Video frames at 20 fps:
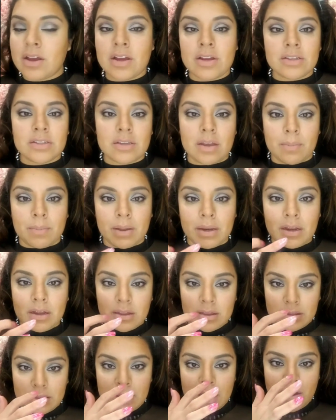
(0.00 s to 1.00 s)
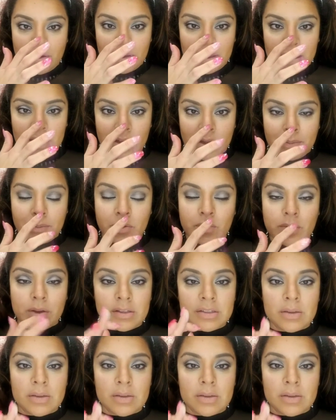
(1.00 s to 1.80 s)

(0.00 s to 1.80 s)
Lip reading: So I'm gonna, now here, I'm going